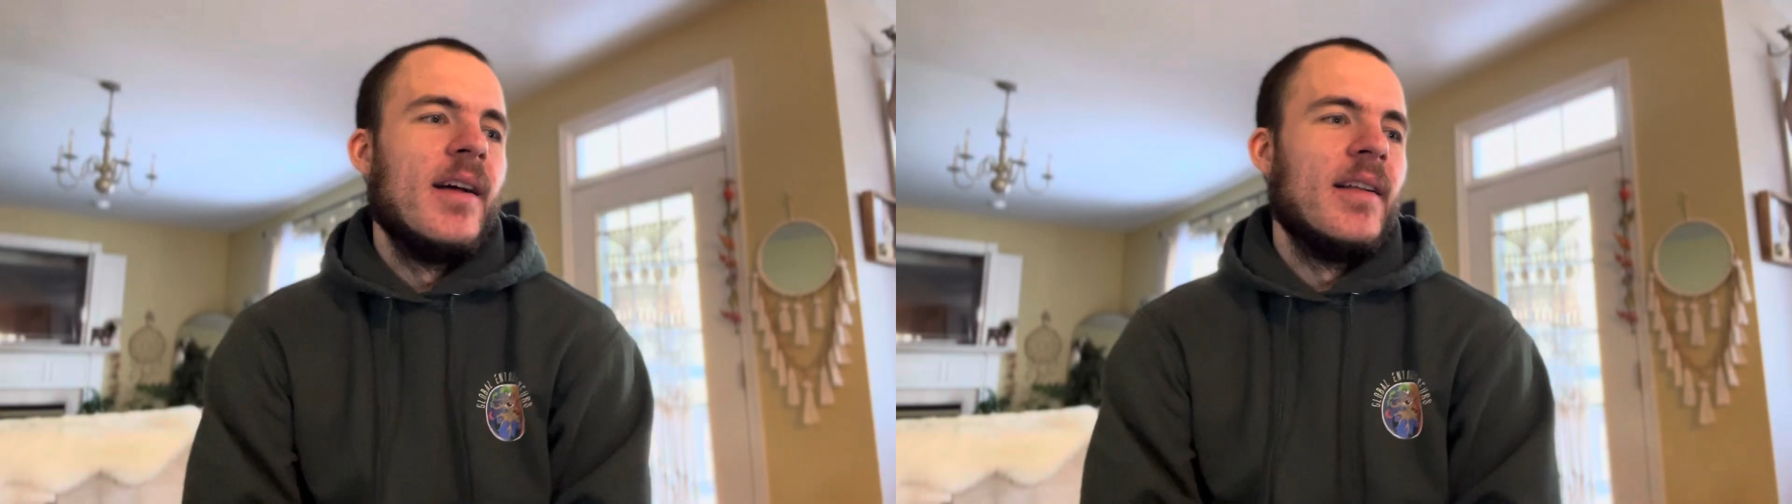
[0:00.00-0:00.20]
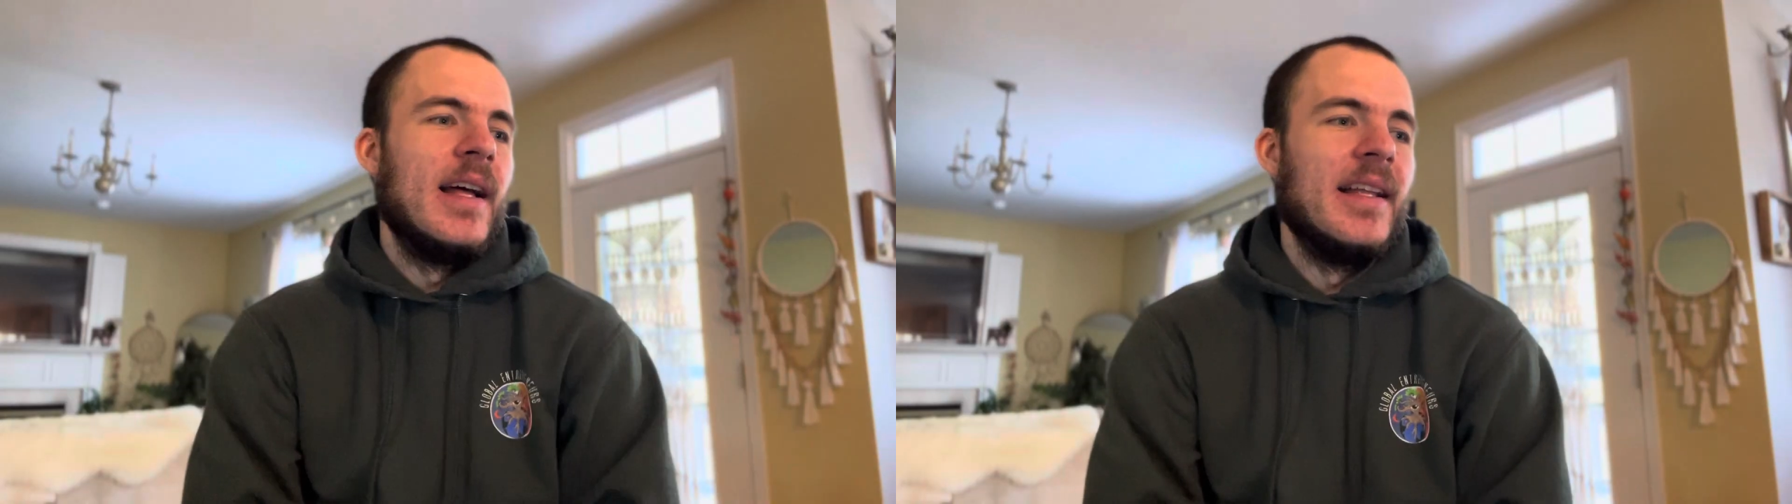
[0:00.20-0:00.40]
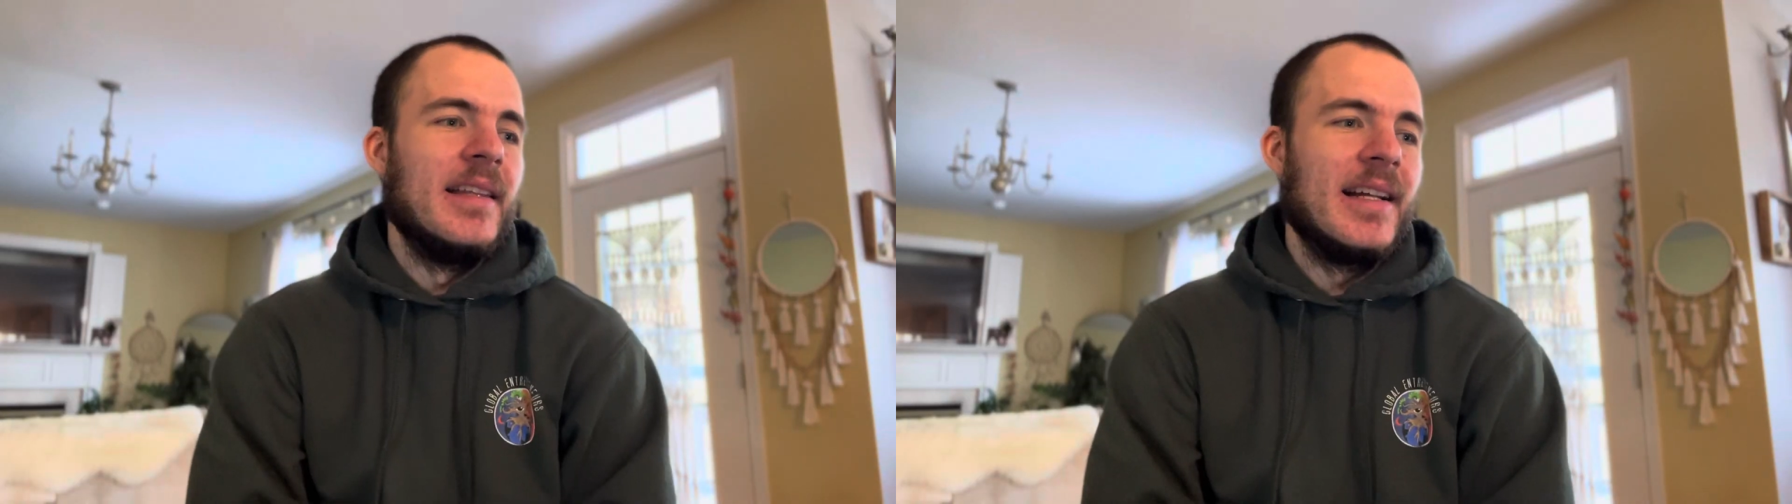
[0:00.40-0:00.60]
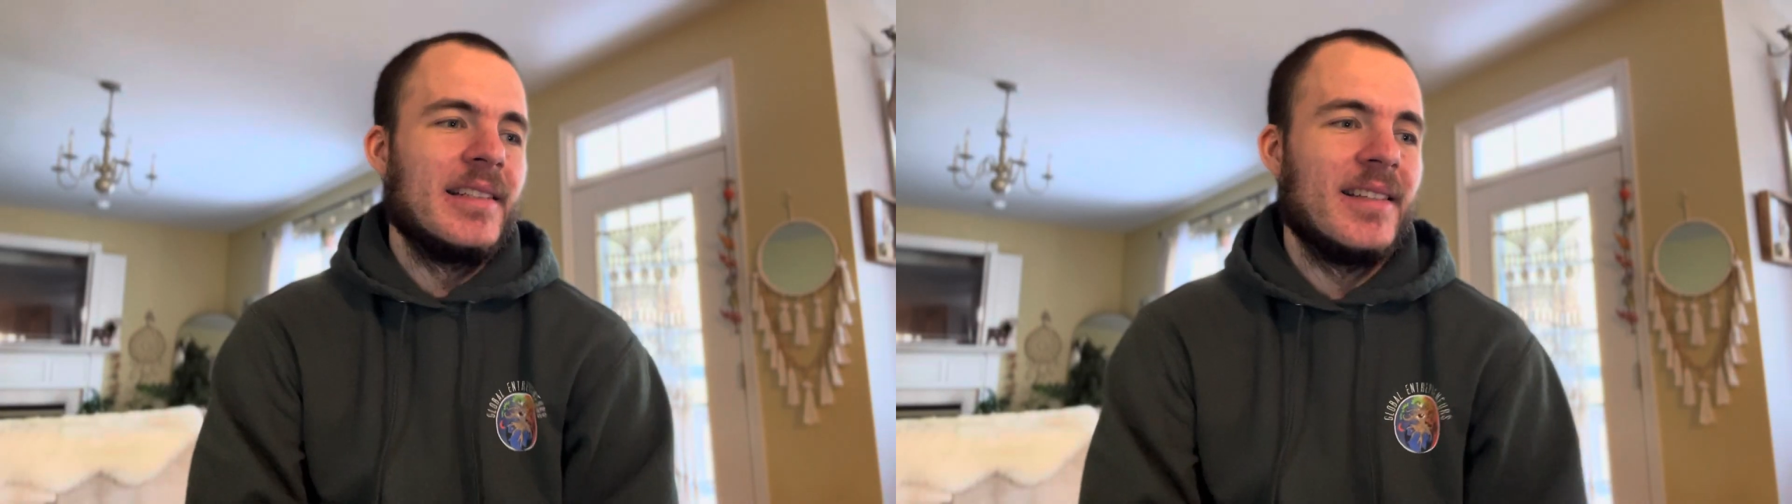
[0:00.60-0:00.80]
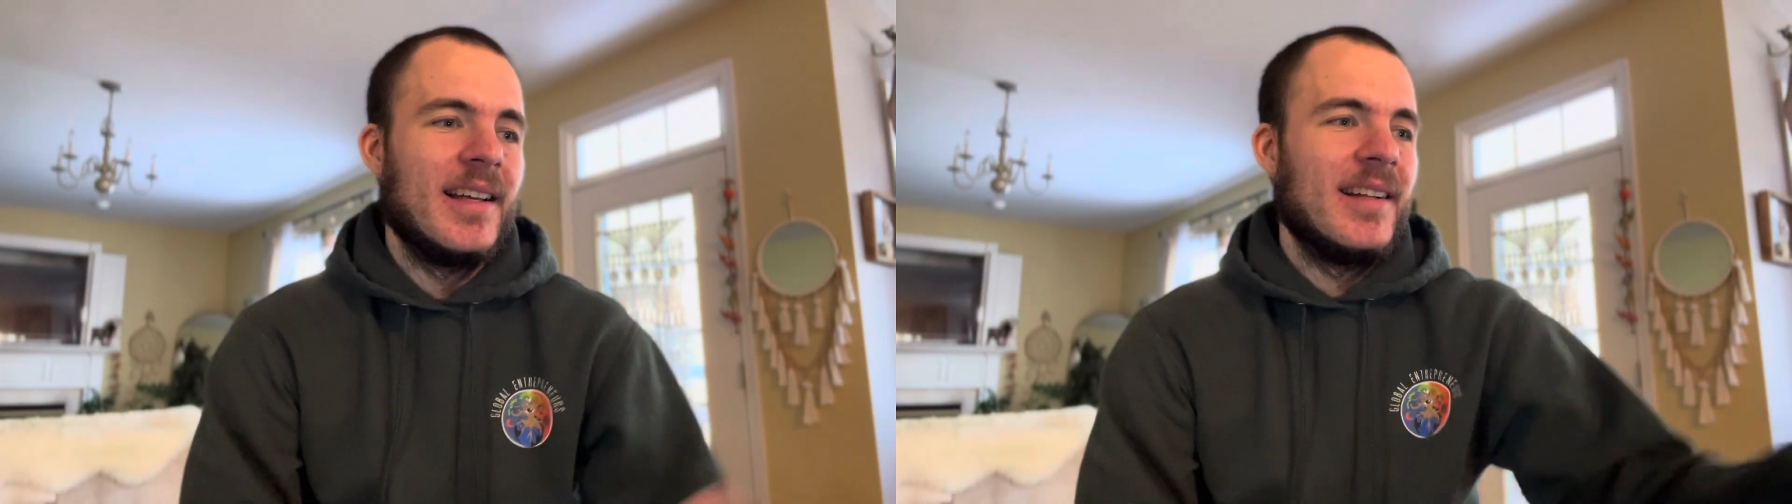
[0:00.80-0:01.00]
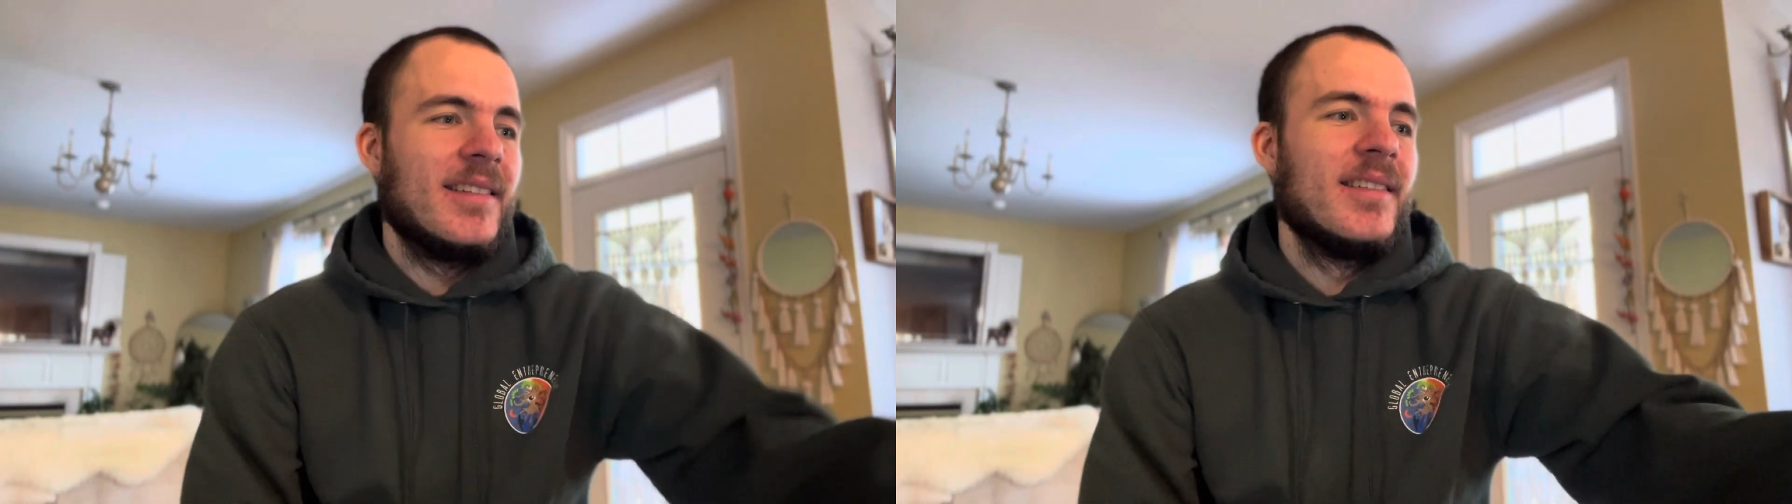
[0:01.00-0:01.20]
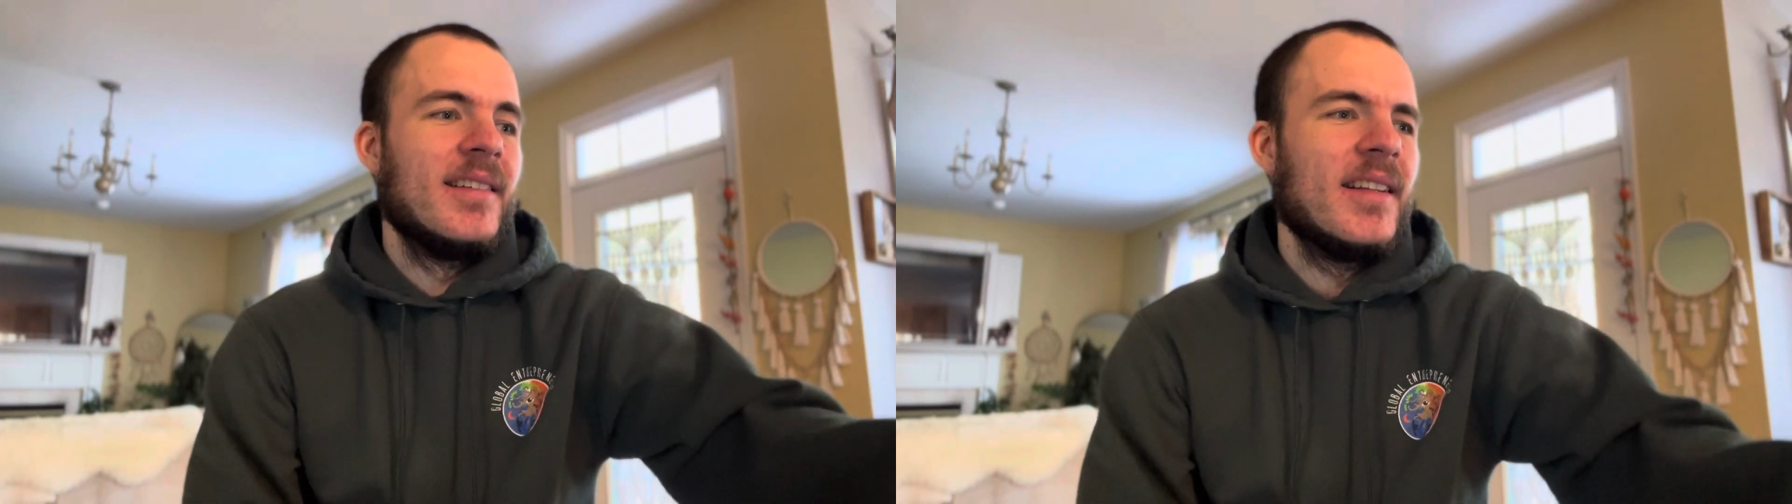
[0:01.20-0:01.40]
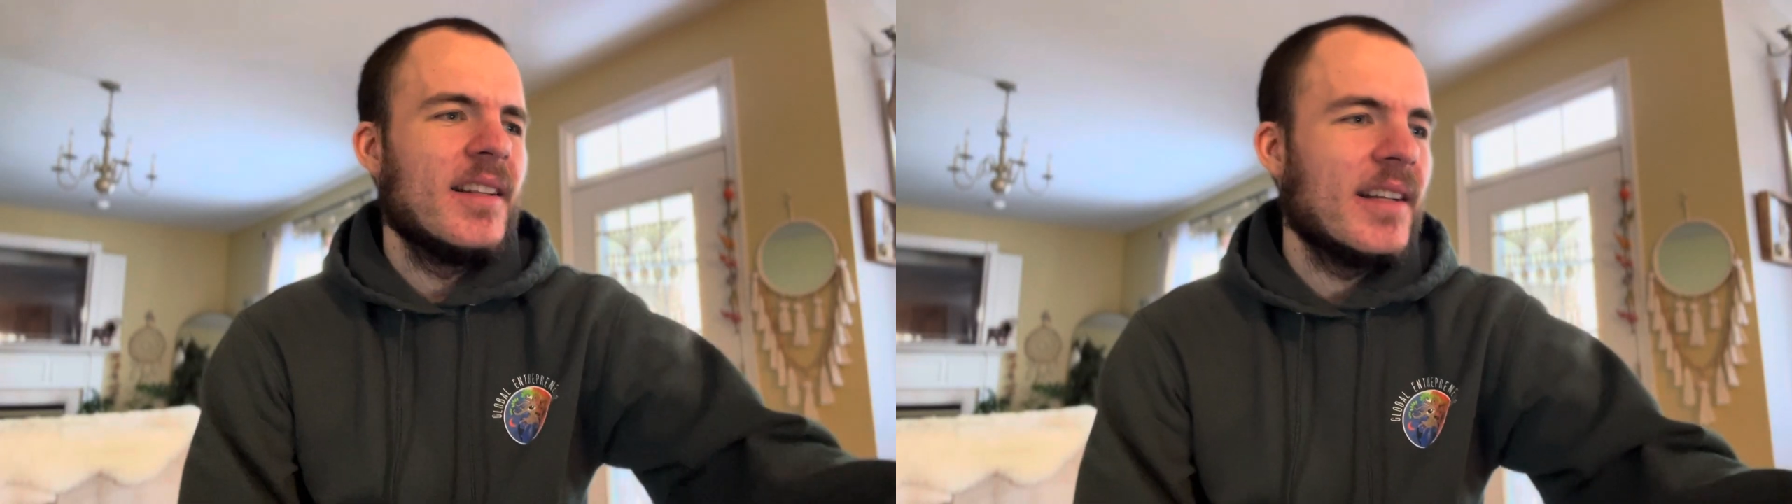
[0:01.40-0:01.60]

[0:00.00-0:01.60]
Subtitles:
And that's that. Then